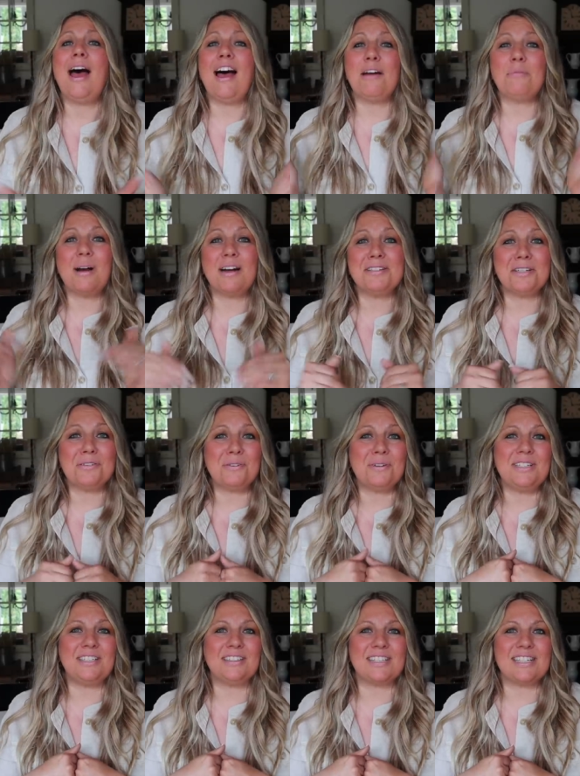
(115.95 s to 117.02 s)
I'm also
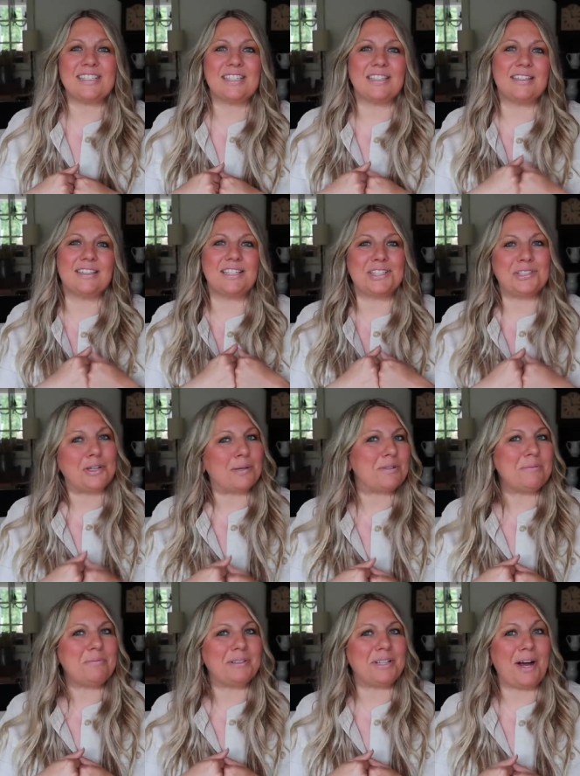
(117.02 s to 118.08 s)
going to list in the
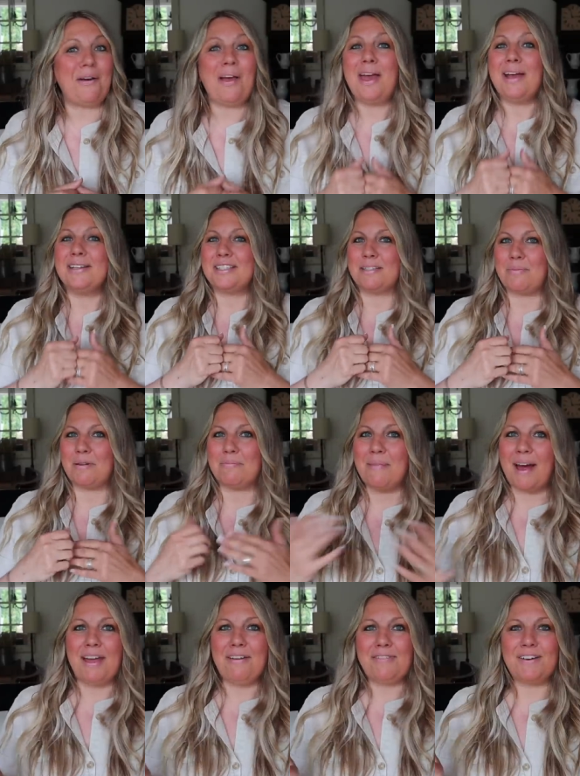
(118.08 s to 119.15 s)
description below some of
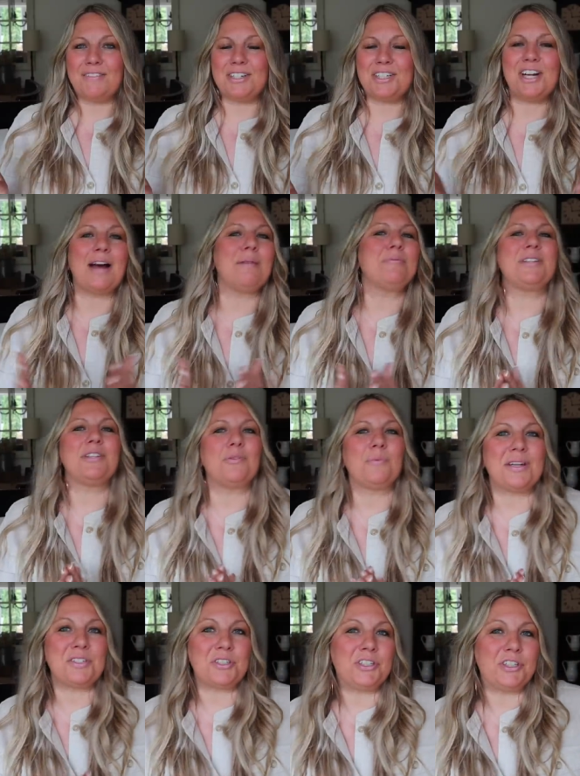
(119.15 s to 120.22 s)
my favorite shops in the
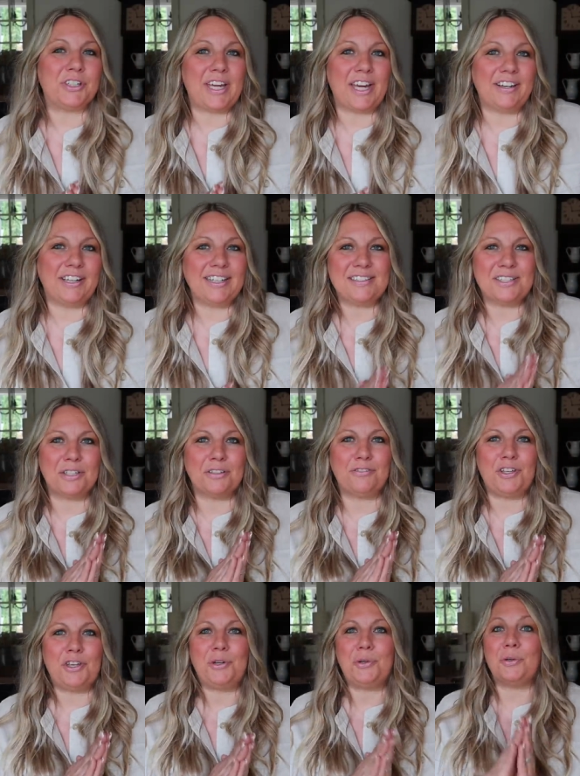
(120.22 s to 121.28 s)
Western New York area. So
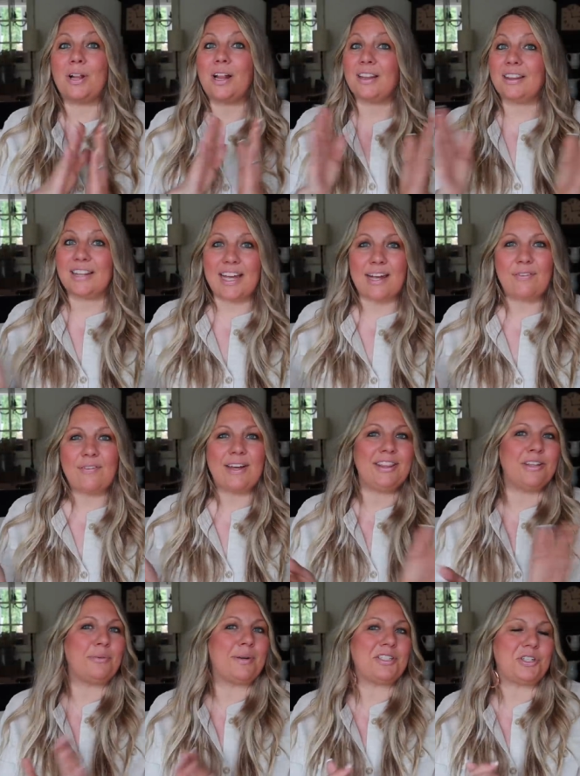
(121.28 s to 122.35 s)
if you live in
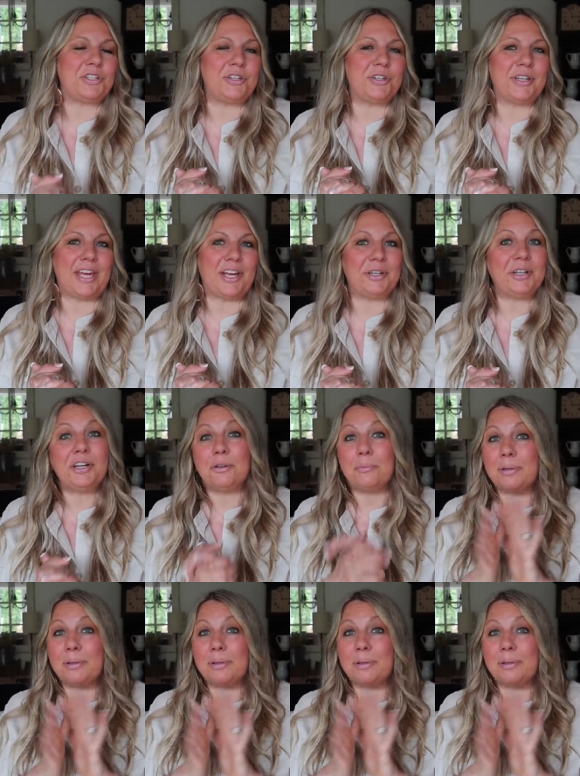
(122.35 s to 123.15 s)
the Western New York area or